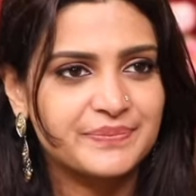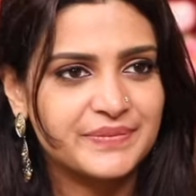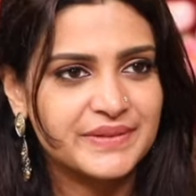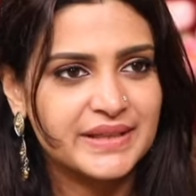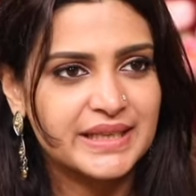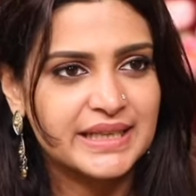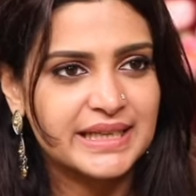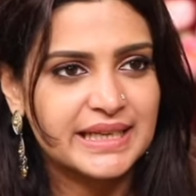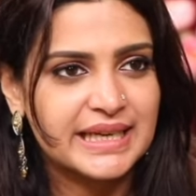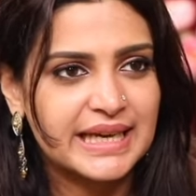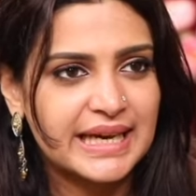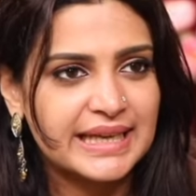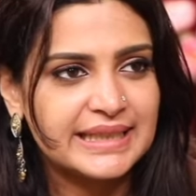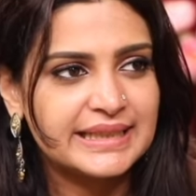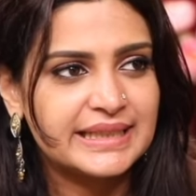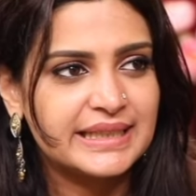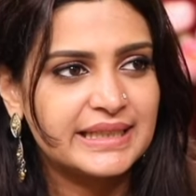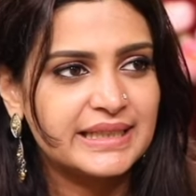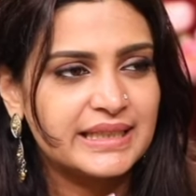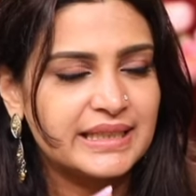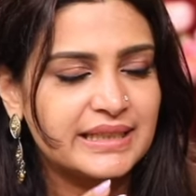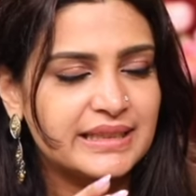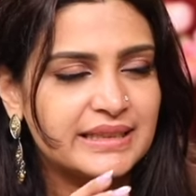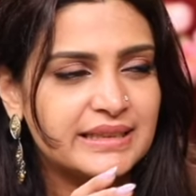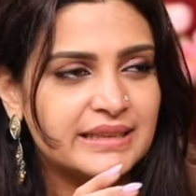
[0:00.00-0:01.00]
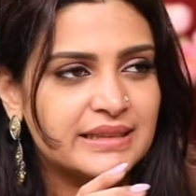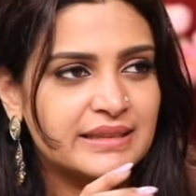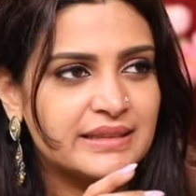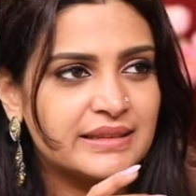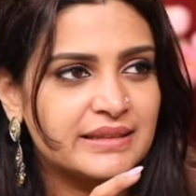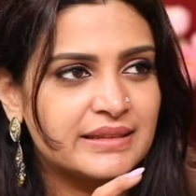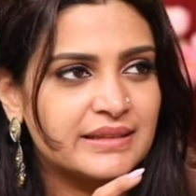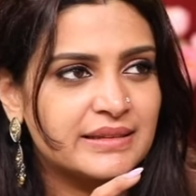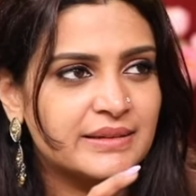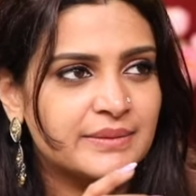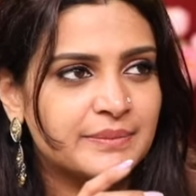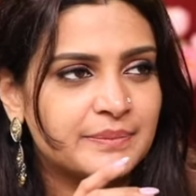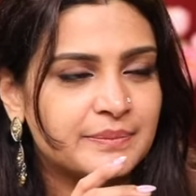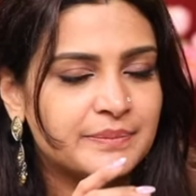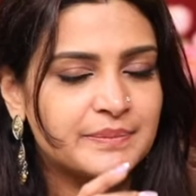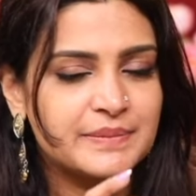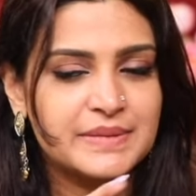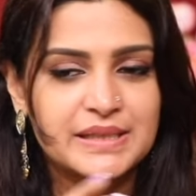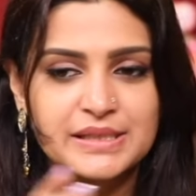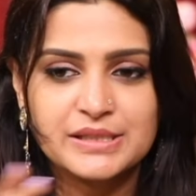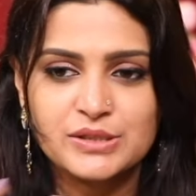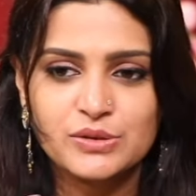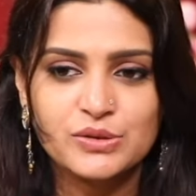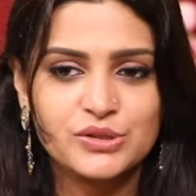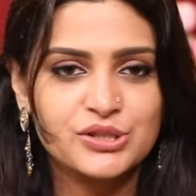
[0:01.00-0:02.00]
Yeah, and then
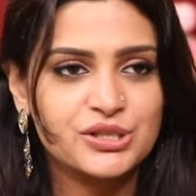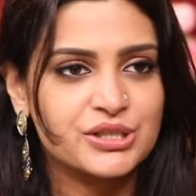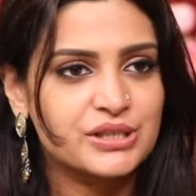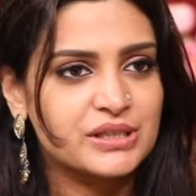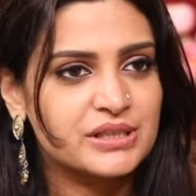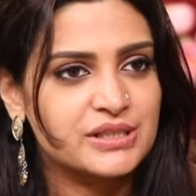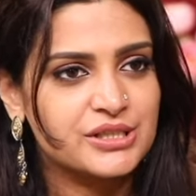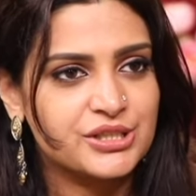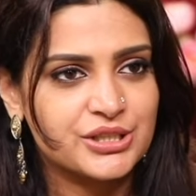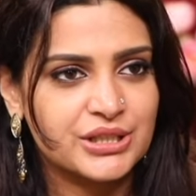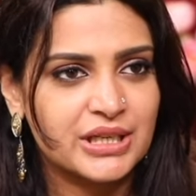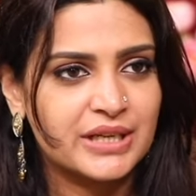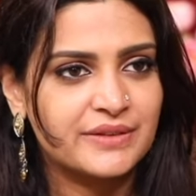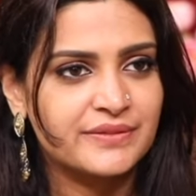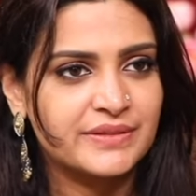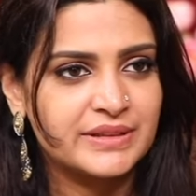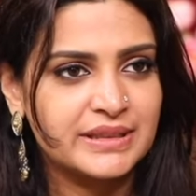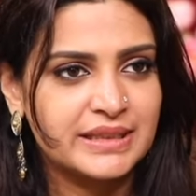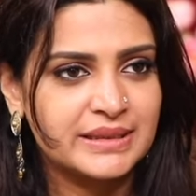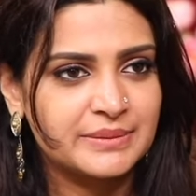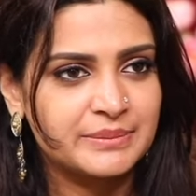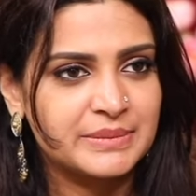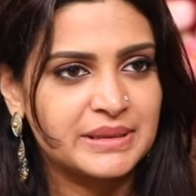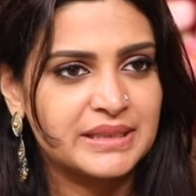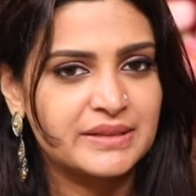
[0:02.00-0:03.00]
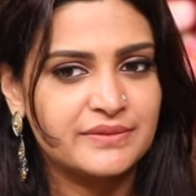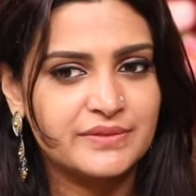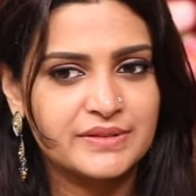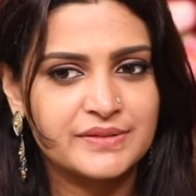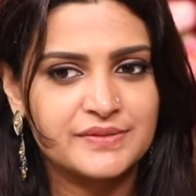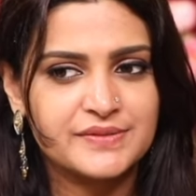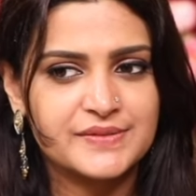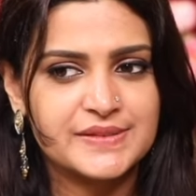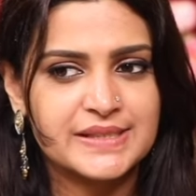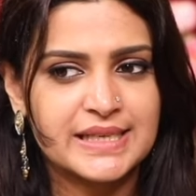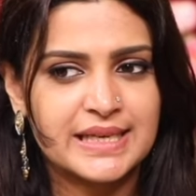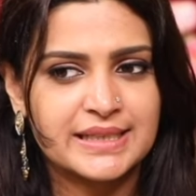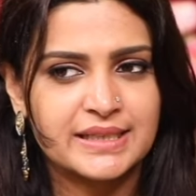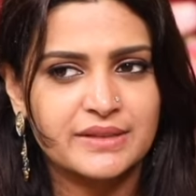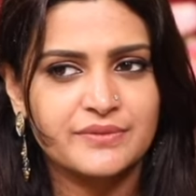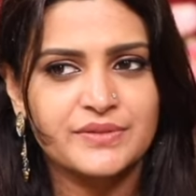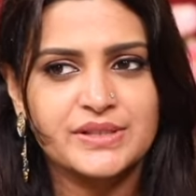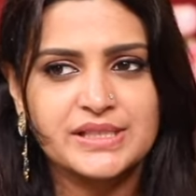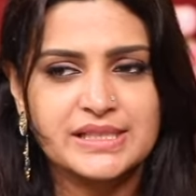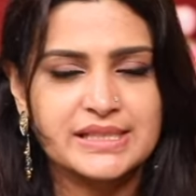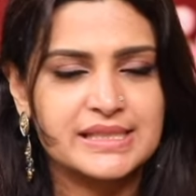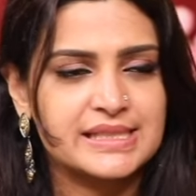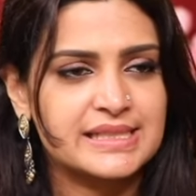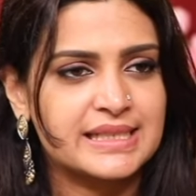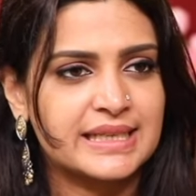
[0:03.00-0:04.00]
so Shravan and me, we sat and we
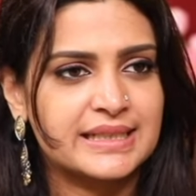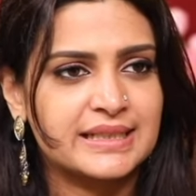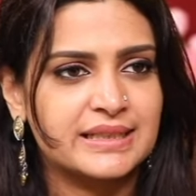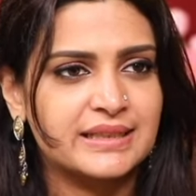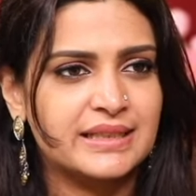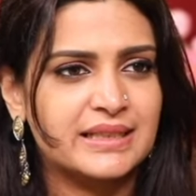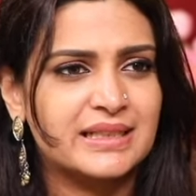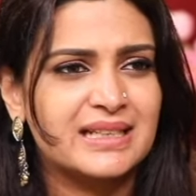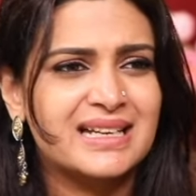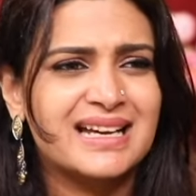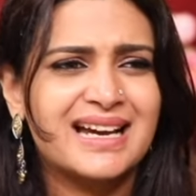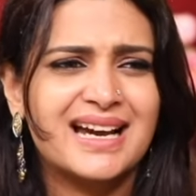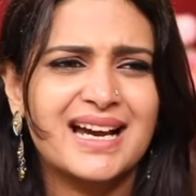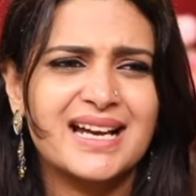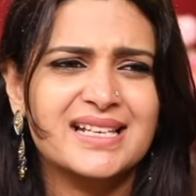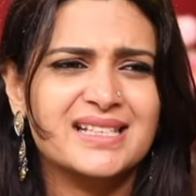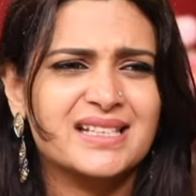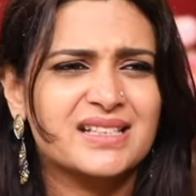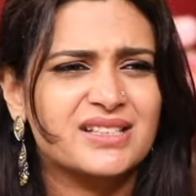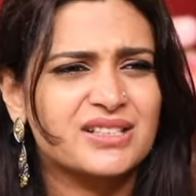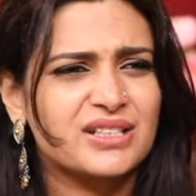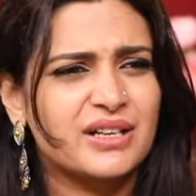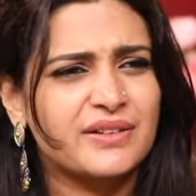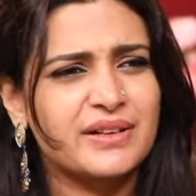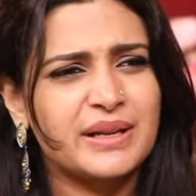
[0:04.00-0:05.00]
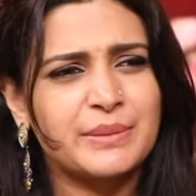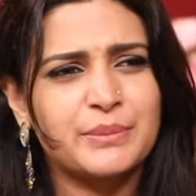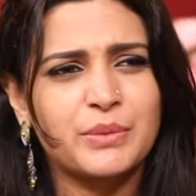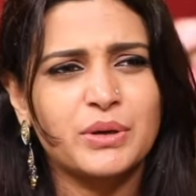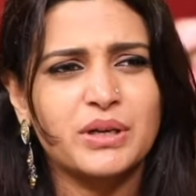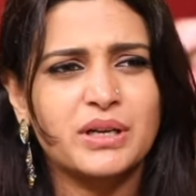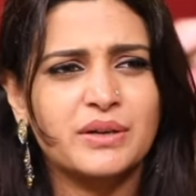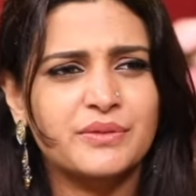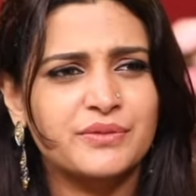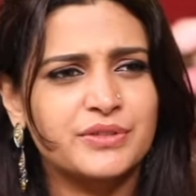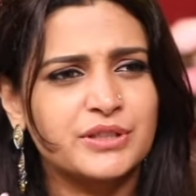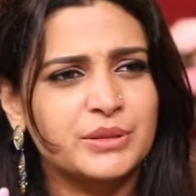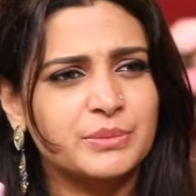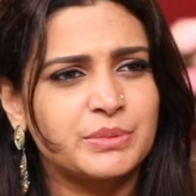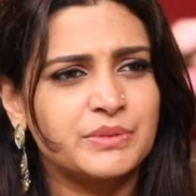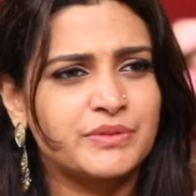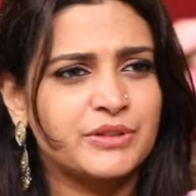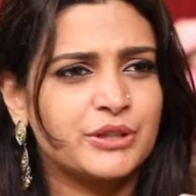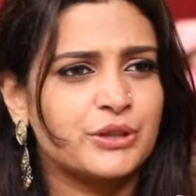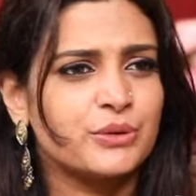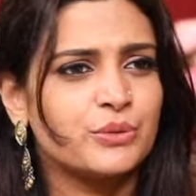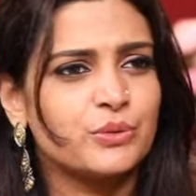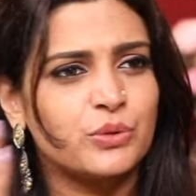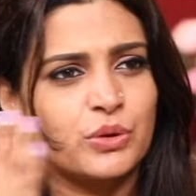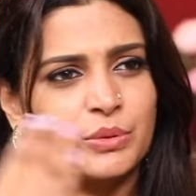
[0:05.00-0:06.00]
decided that I said, Shravan, I'm not comfortable
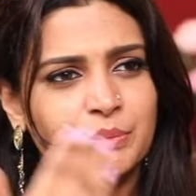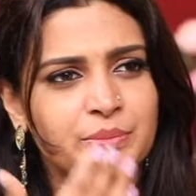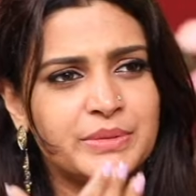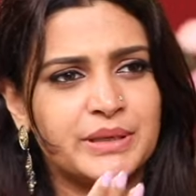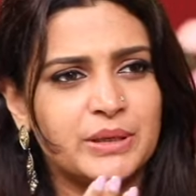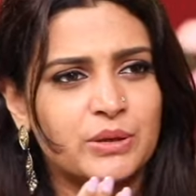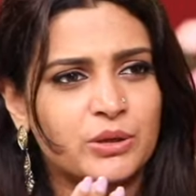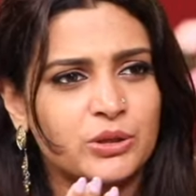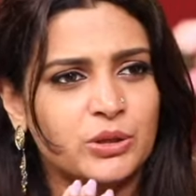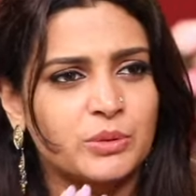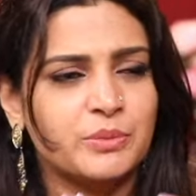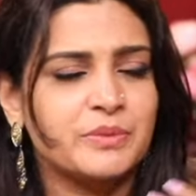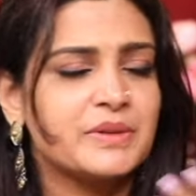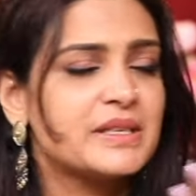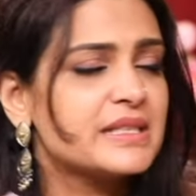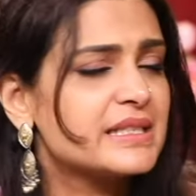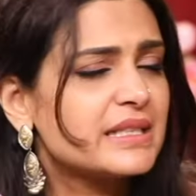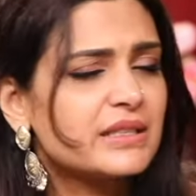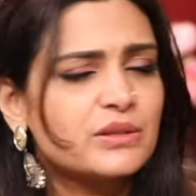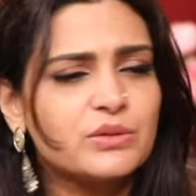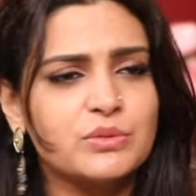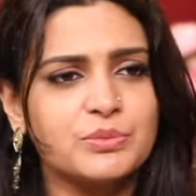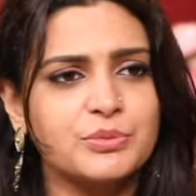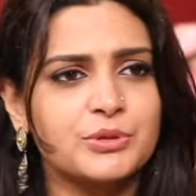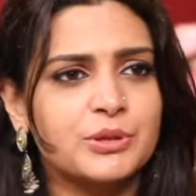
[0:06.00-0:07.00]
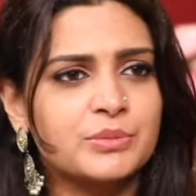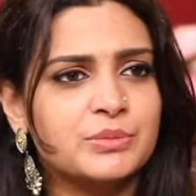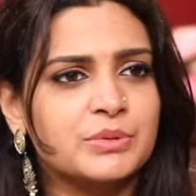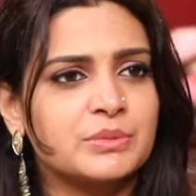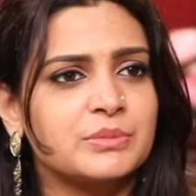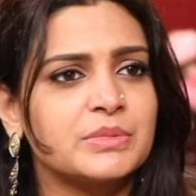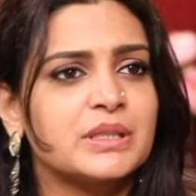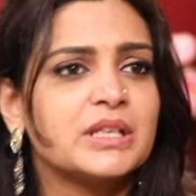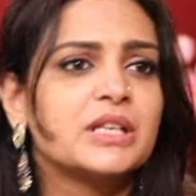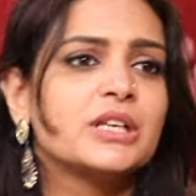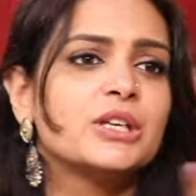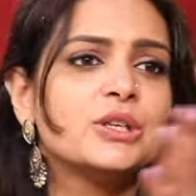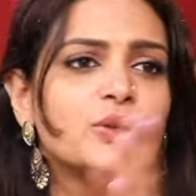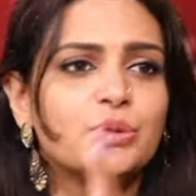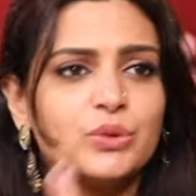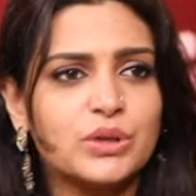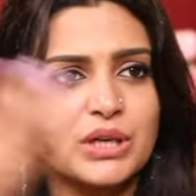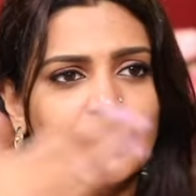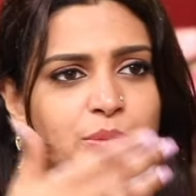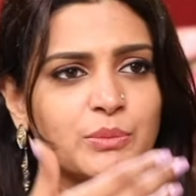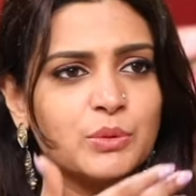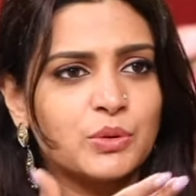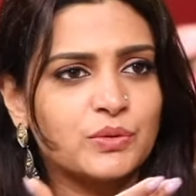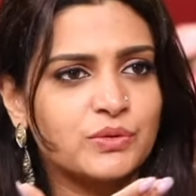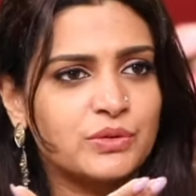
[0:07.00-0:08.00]
with you being on top of me. He's like, no problem. You
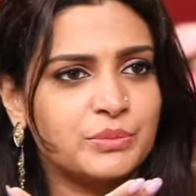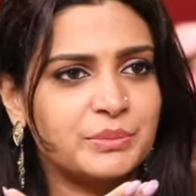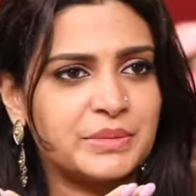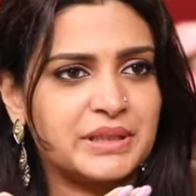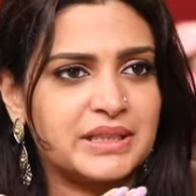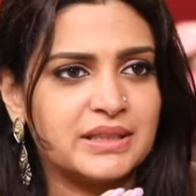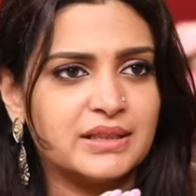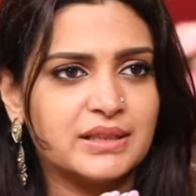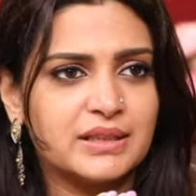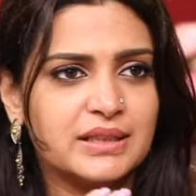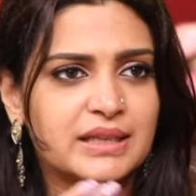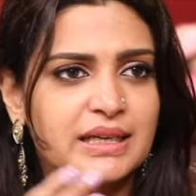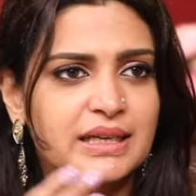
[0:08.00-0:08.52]
come over me,